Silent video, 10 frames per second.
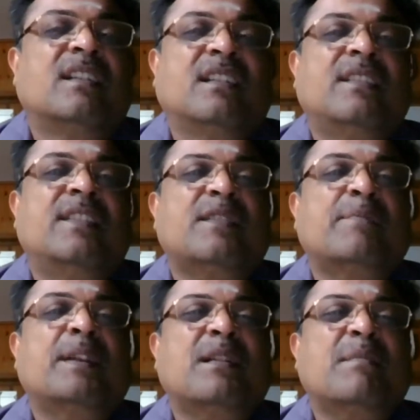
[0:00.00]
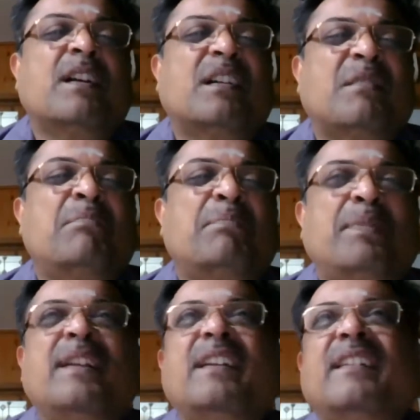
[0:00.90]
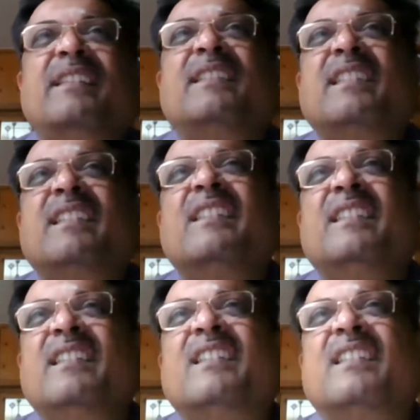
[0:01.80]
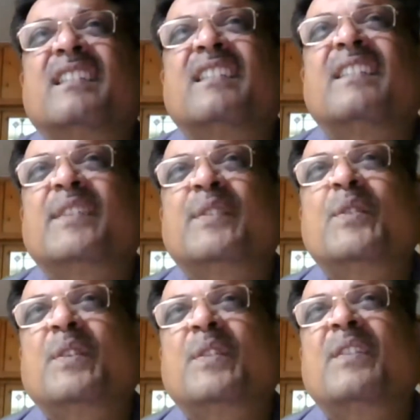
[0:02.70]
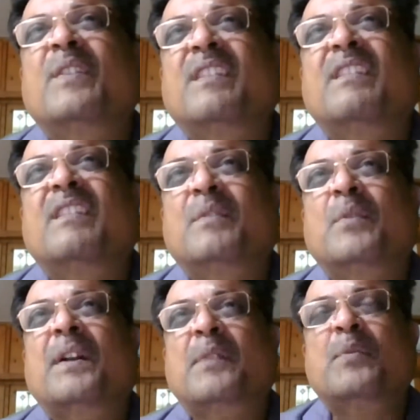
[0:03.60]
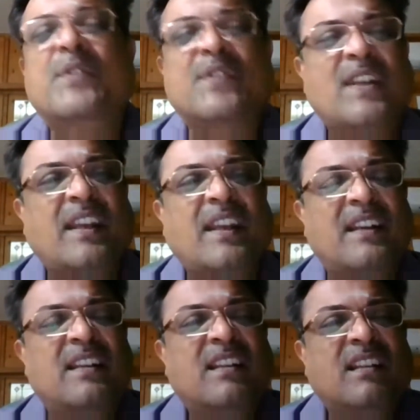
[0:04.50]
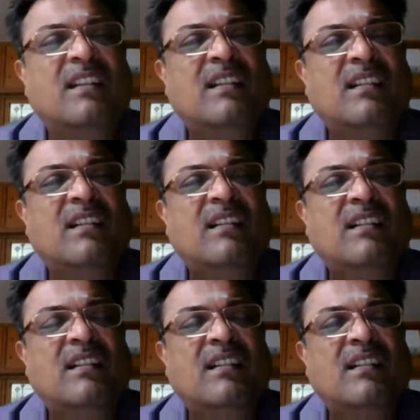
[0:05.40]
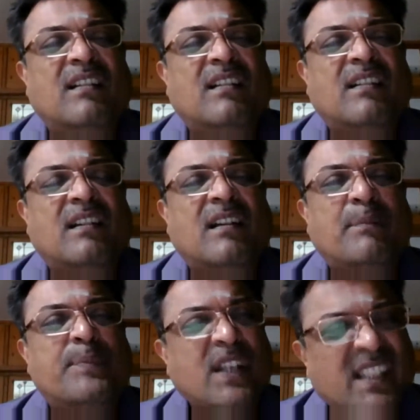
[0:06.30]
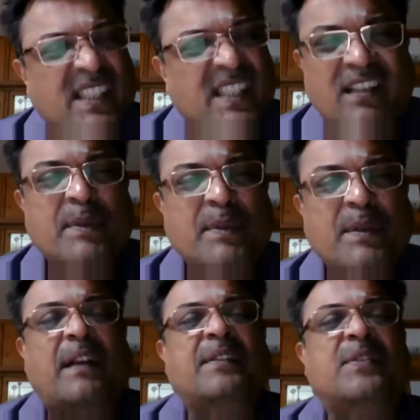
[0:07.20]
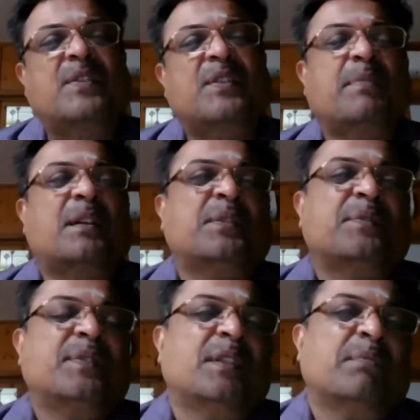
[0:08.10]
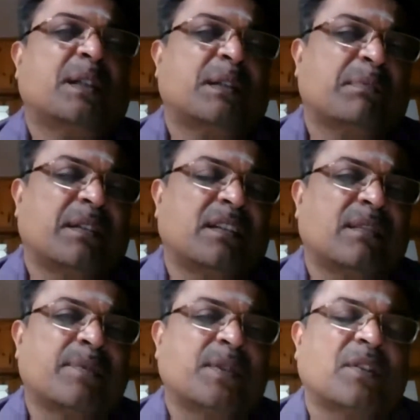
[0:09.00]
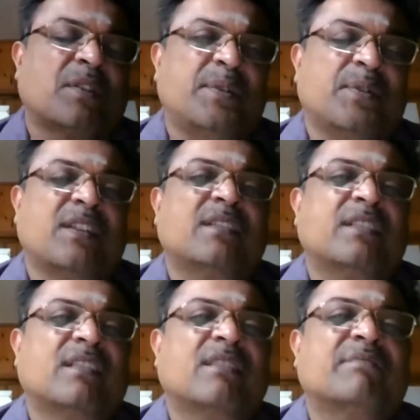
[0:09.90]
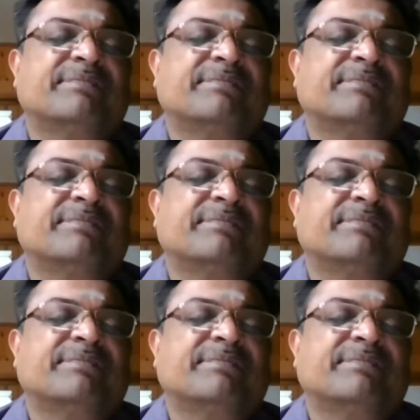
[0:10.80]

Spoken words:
This has become a completely, what I would say, objectionable practice on the part of the department. I'm sorry to say this.